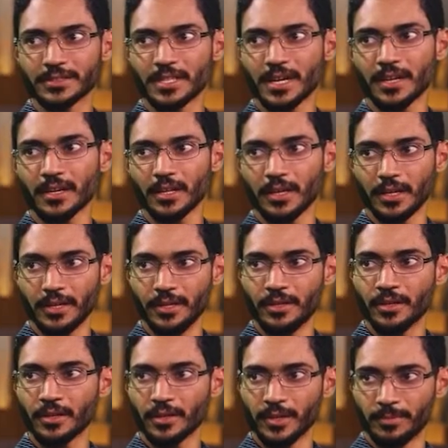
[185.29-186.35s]
not
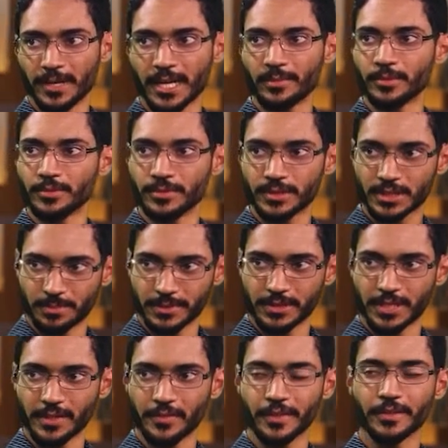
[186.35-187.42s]
in the Bible okay.
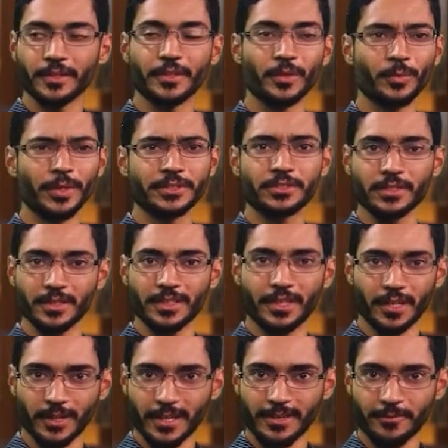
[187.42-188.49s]
specifically, which
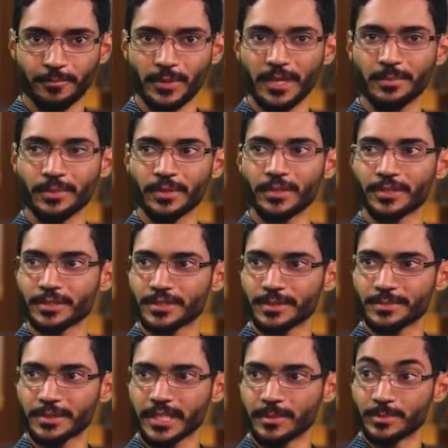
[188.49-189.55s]
a lot of people are
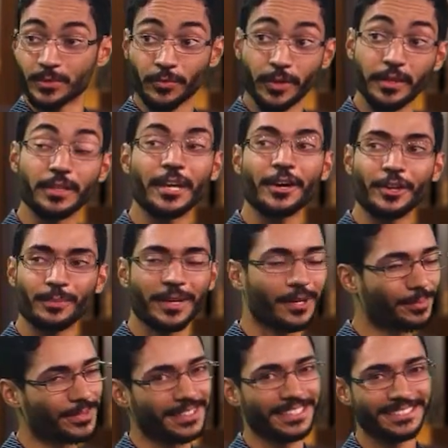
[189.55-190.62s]
sometimes freaked out
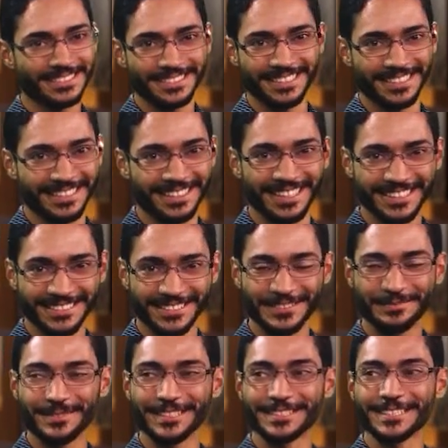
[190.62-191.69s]
about, but that's yeah. not too
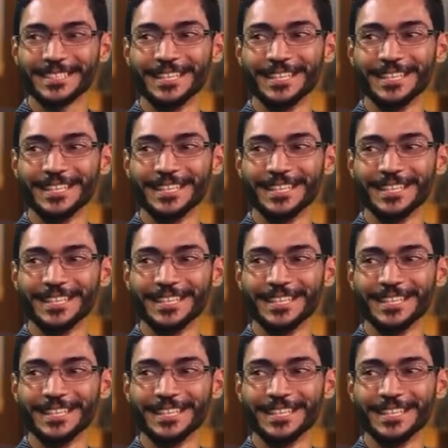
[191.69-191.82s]
much